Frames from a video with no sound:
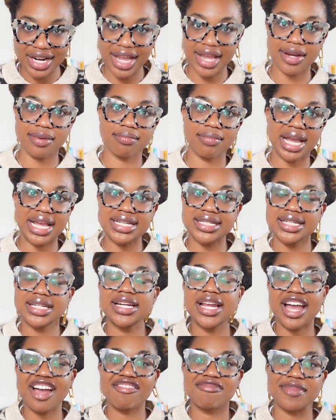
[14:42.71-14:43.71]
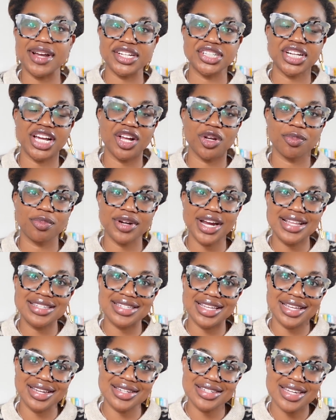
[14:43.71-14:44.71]
I didn't have my child
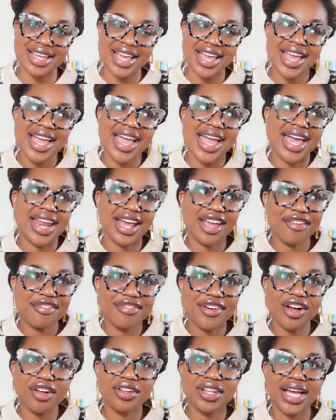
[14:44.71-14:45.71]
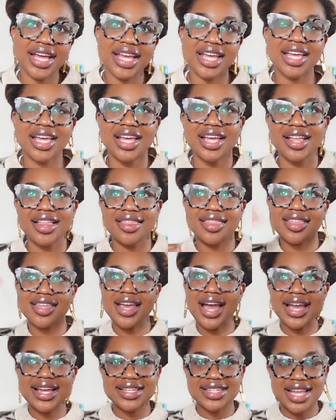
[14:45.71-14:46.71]
present, and I felt like the
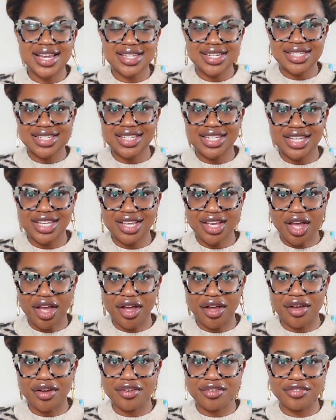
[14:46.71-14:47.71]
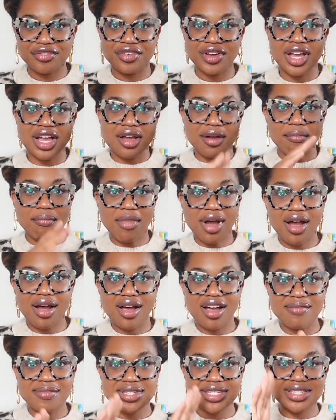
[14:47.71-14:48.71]
identity of
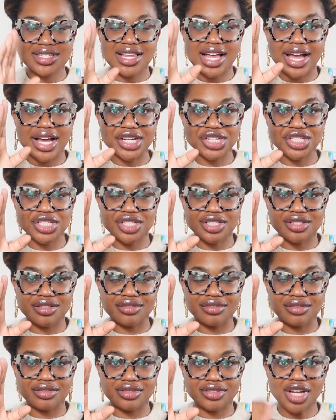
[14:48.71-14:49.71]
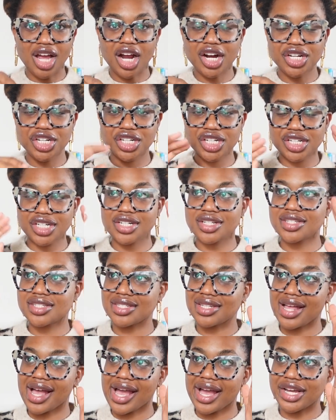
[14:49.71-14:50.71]
mom slash doctor
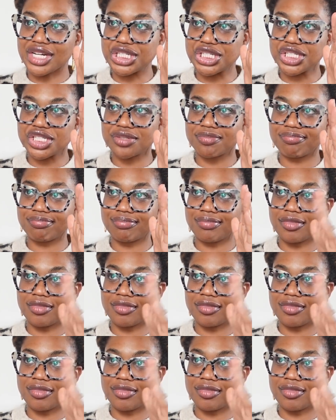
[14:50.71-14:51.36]
slash